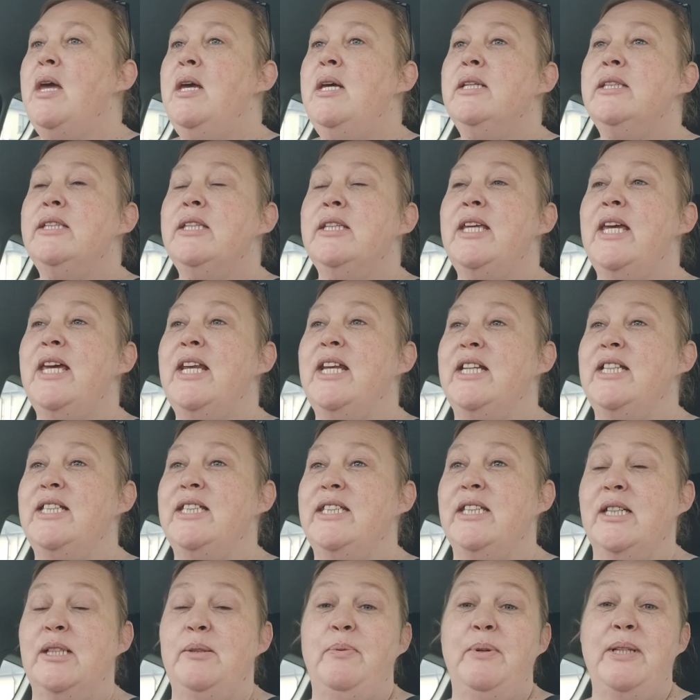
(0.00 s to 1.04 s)
So then I
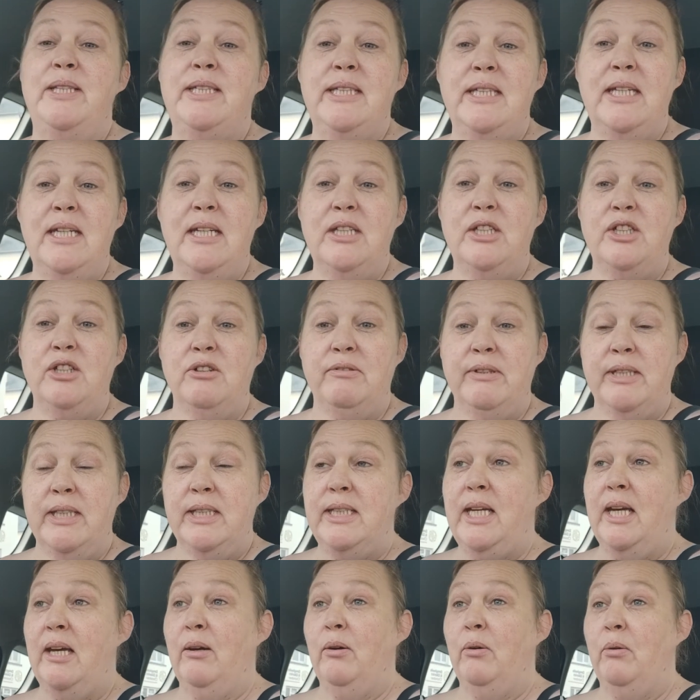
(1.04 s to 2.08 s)
decided, well, seeing as you're in
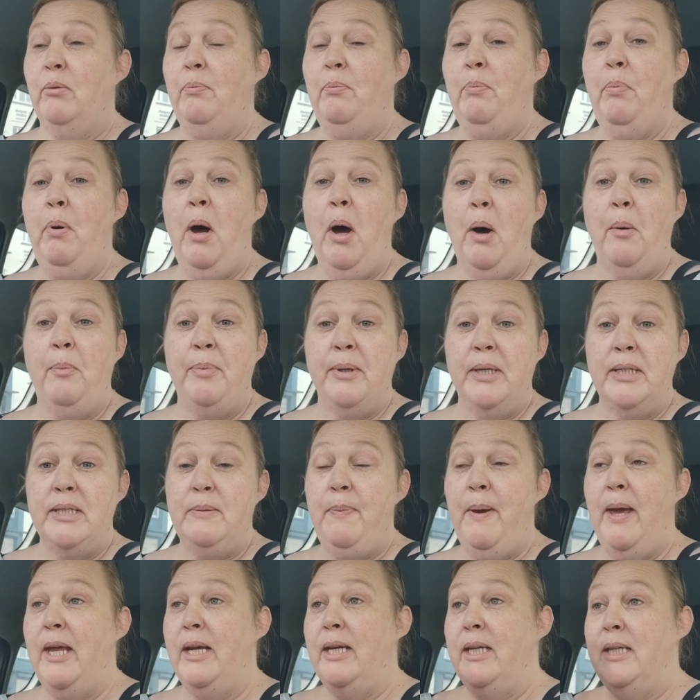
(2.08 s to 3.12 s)
town, pop into
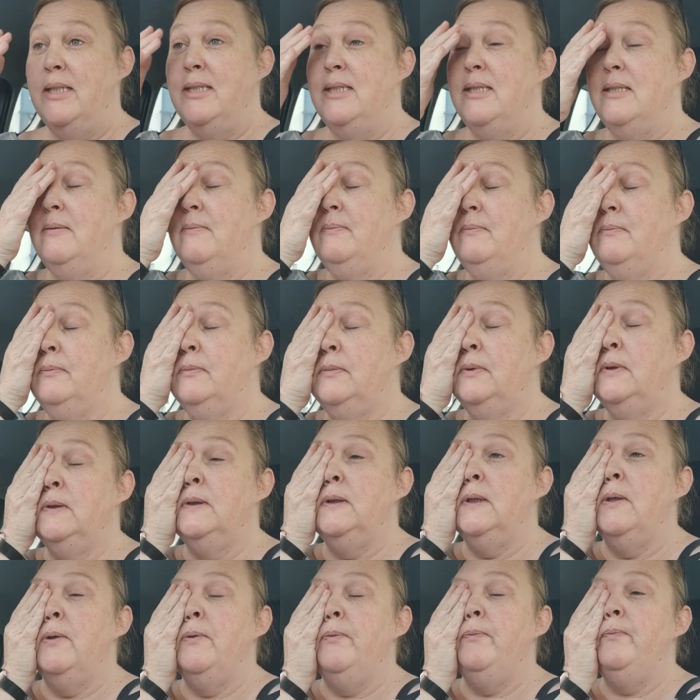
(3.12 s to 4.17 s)
Penneys.
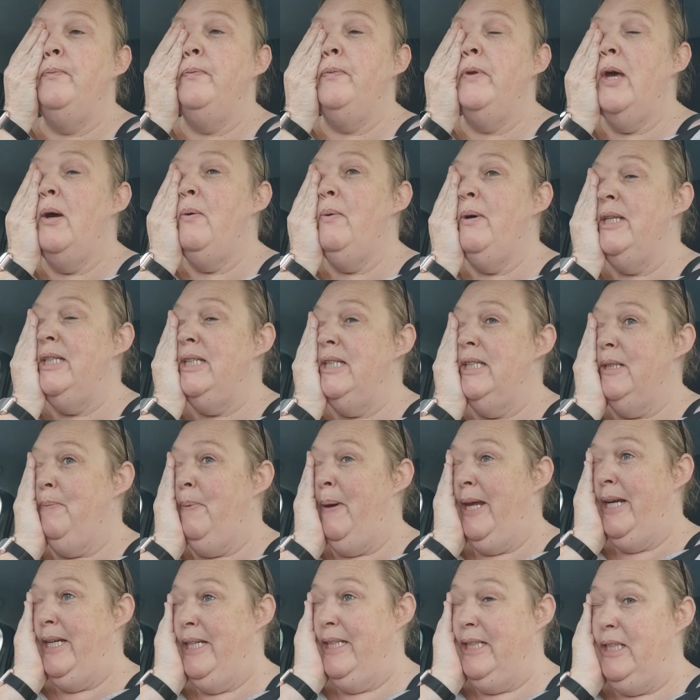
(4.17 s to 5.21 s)
So I went into
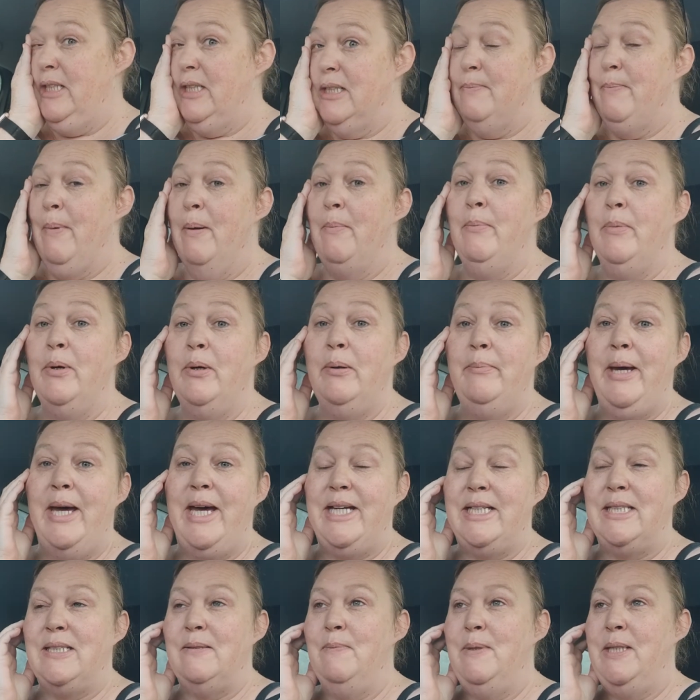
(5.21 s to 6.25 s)
Penneys because my mum
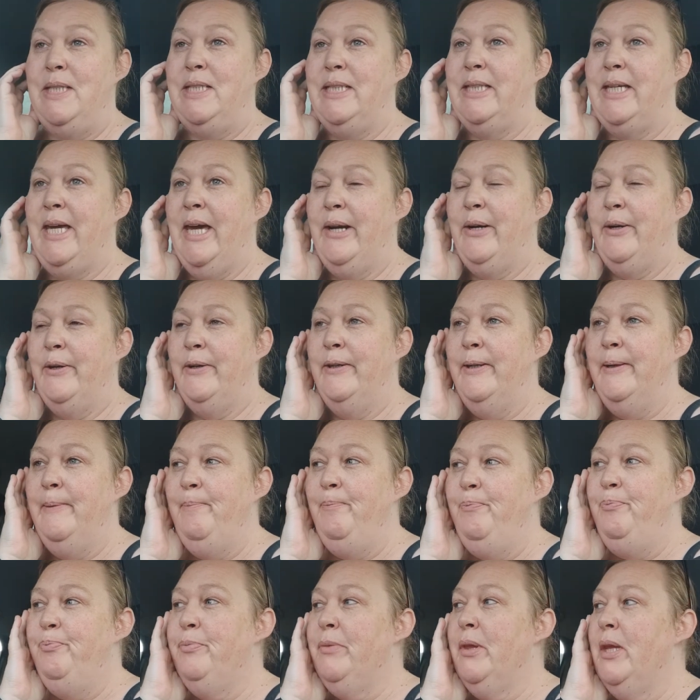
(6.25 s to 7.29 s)
asked me to get her
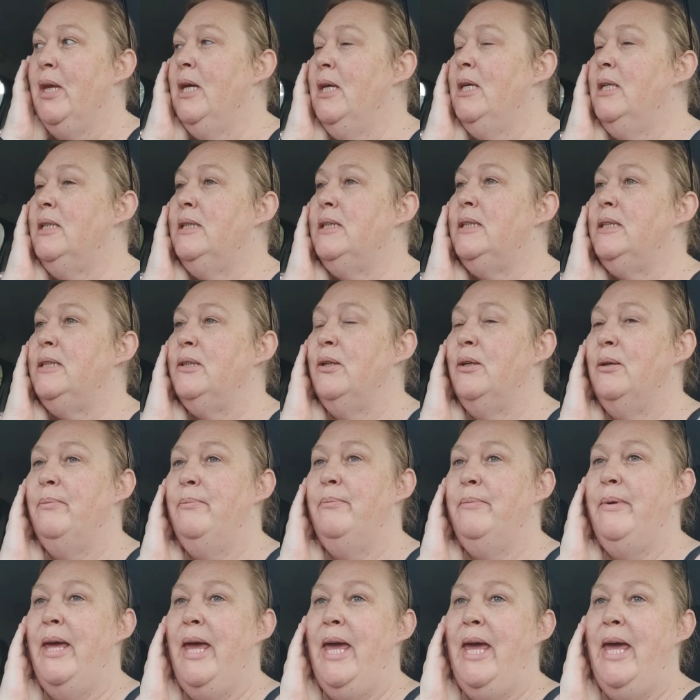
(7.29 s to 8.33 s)
some